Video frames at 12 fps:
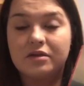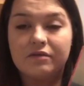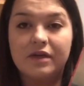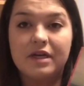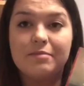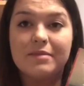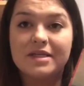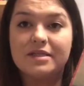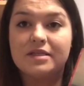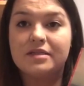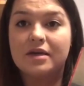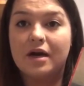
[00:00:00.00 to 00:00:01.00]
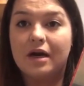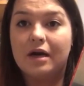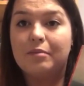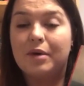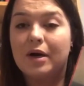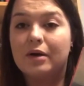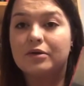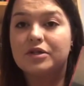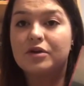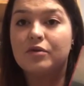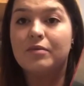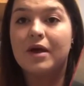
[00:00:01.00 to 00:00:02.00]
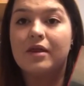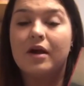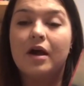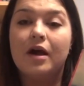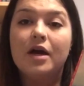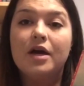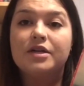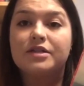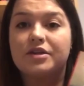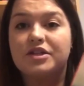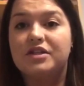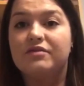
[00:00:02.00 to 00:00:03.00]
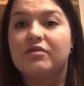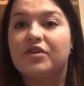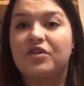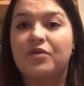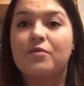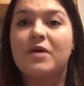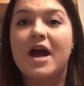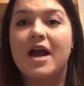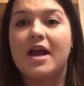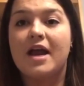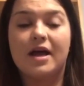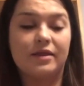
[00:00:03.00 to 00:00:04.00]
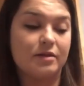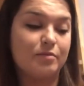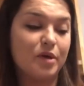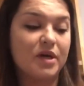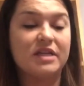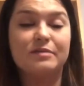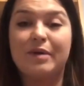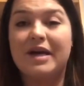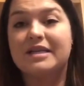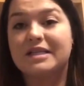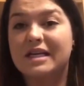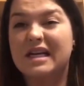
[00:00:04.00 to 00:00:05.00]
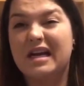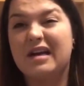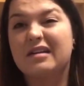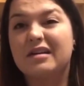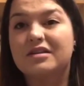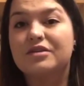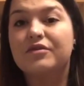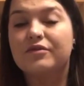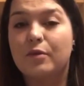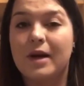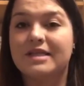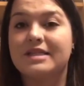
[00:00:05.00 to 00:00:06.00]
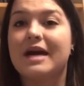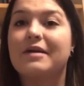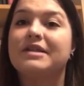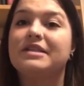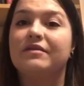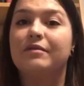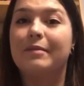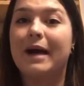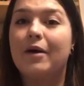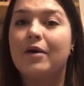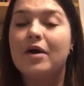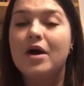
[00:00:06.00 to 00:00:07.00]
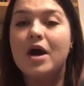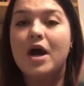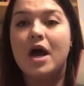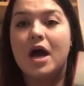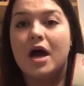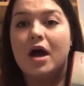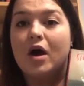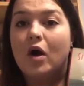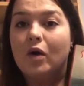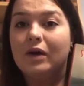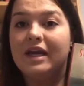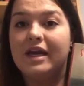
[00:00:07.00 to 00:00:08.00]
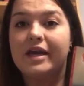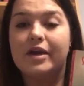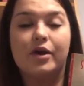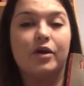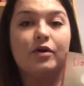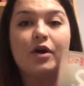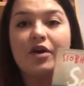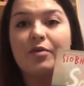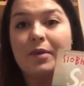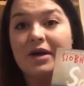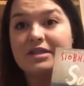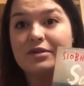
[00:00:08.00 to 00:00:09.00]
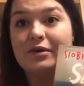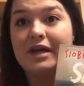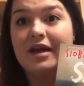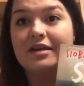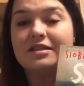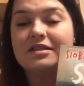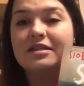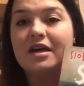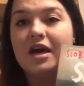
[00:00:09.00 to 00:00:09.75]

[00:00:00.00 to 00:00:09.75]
really misses her biological mother, so she runs away. And the book is basically a sort of quest narrative about Holly, who goes by Solace,